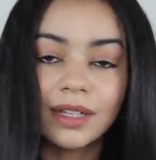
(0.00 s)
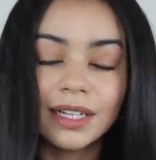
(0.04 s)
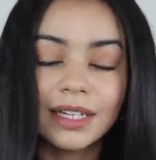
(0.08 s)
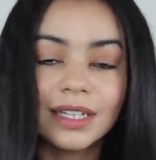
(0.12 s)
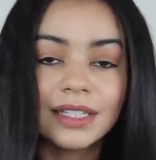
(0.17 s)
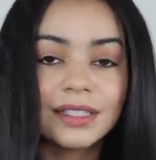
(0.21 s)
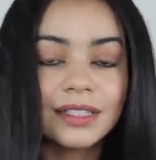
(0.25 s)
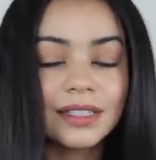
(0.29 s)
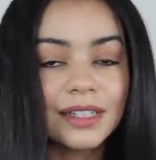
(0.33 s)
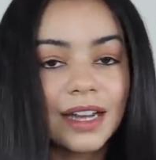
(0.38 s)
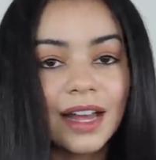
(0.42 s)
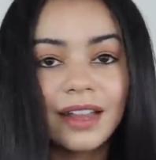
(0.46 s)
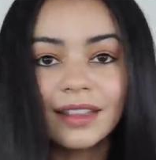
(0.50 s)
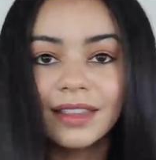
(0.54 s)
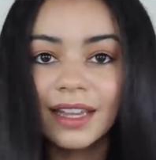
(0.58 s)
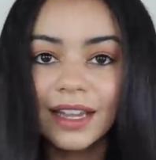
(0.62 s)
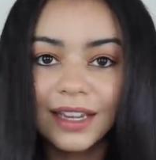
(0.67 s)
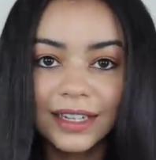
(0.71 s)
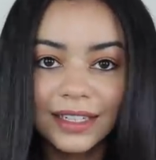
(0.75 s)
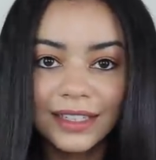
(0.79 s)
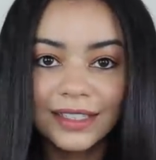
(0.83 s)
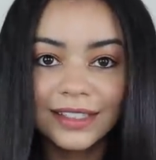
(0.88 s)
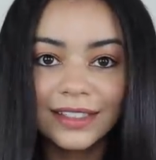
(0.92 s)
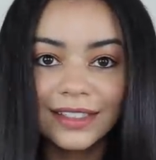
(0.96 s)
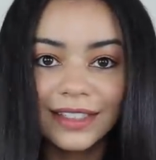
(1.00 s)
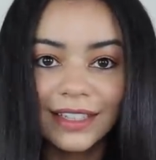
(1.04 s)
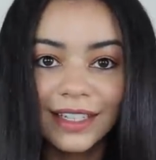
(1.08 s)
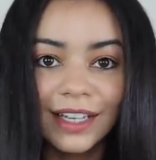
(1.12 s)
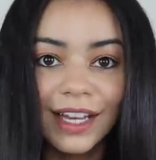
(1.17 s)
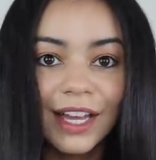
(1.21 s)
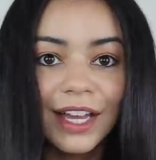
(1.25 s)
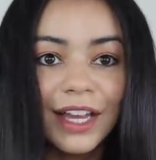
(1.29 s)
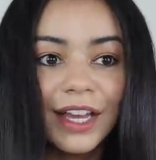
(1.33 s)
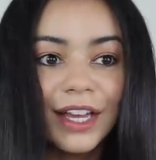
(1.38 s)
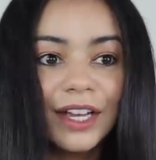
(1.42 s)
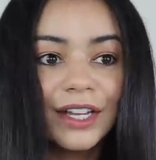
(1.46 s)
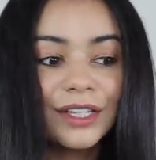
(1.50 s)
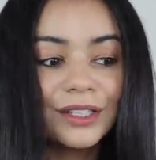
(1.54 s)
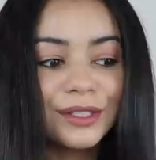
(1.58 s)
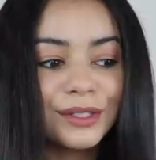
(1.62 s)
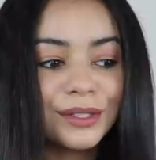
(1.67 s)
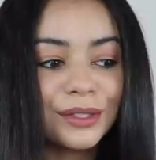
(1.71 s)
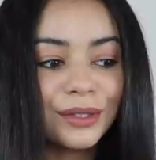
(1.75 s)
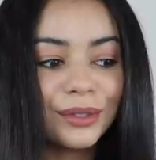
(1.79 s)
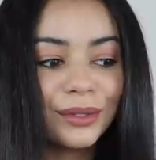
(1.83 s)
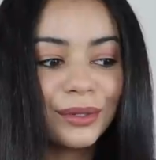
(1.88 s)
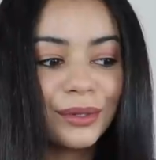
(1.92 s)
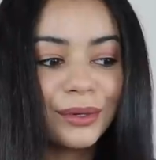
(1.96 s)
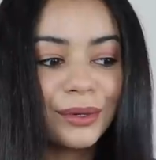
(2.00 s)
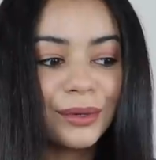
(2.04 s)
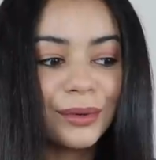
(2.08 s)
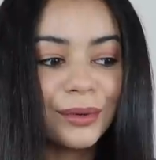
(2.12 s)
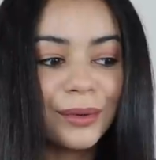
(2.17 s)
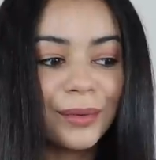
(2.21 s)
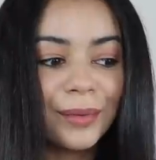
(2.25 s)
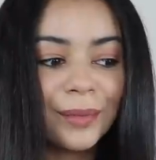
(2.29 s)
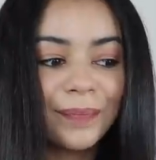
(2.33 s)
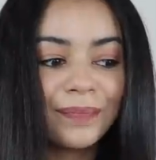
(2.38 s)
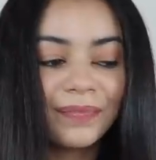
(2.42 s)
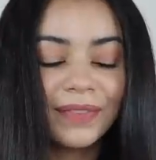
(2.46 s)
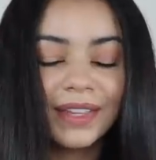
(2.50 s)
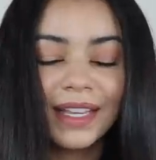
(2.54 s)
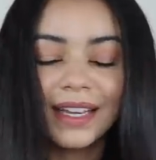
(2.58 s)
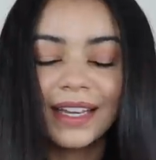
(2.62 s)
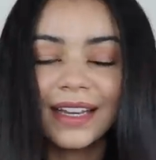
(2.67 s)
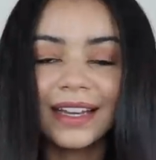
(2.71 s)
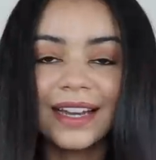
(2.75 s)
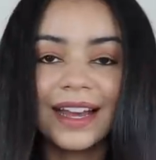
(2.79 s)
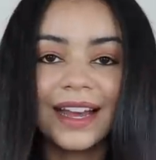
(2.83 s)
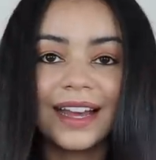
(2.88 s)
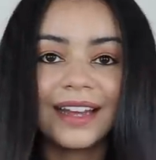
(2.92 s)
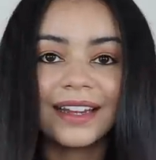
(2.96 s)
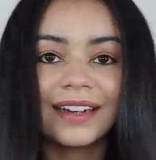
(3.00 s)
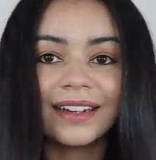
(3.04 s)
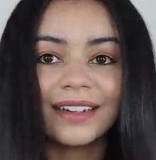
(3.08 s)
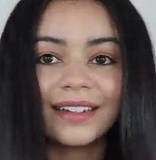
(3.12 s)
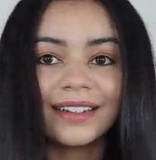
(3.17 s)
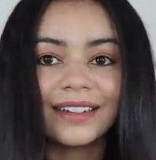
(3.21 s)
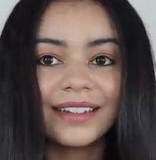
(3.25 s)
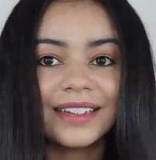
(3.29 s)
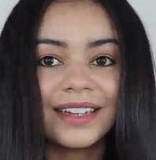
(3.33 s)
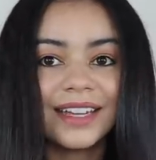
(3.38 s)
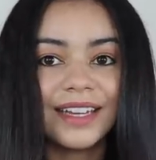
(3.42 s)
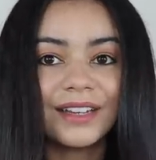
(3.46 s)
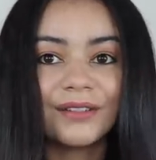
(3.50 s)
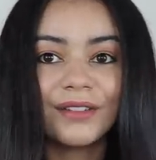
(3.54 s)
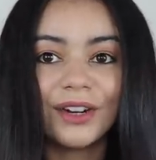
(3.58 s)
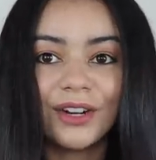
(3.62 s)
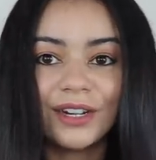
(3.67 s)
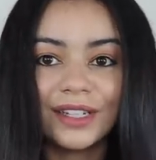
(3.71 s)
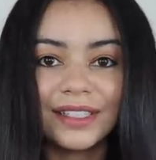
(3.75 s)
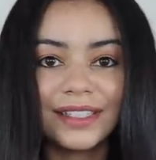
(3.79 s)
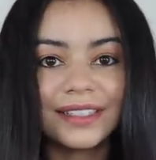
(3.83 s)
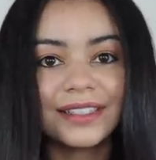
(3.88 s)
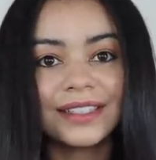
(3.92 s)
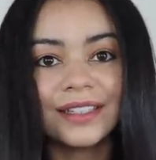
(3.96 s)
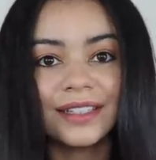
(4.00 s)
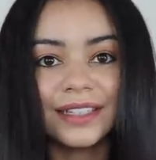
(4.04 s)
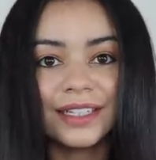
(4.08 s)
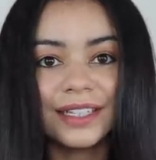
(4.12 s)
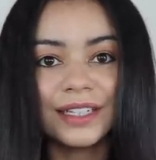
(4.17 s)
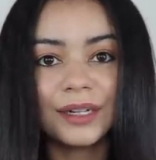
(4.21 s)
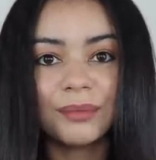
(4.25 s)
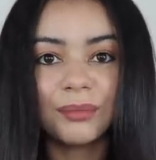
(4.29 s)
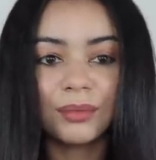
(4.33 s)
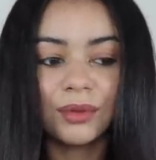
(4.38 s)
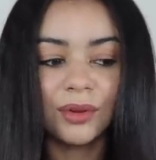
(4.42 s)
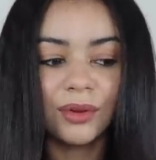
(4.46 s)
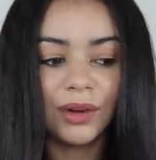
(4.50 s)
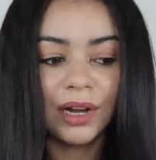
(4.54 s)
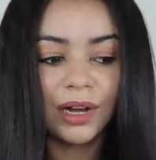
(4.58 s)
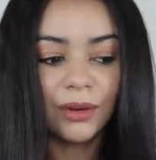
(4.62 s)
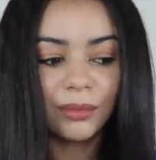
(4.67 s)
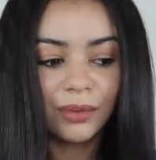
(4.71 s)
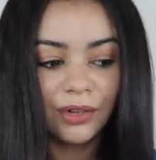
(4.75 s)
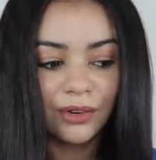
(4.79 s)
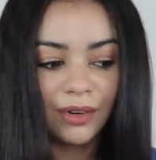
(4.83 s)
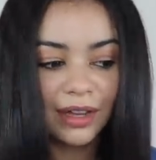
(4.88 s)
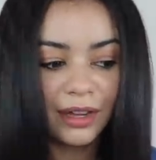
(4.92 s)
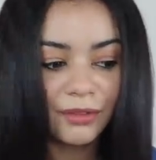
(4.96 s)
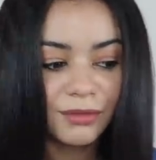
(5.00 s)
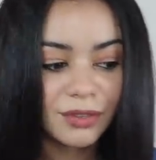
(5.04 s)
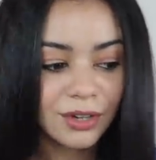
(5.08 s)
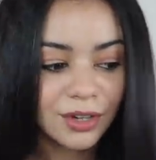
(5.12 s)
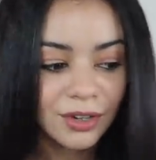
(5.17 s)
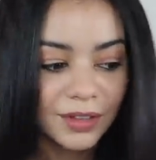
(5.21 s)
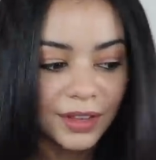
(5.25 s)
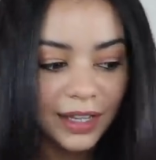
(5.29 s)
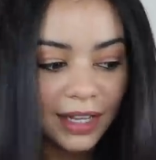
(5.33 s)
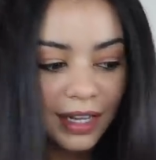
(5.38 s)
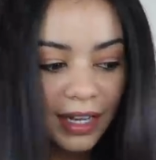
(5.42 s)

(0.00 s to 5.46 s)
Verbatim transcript: Like, it's not that easy to get a very sleek blowout when you have curly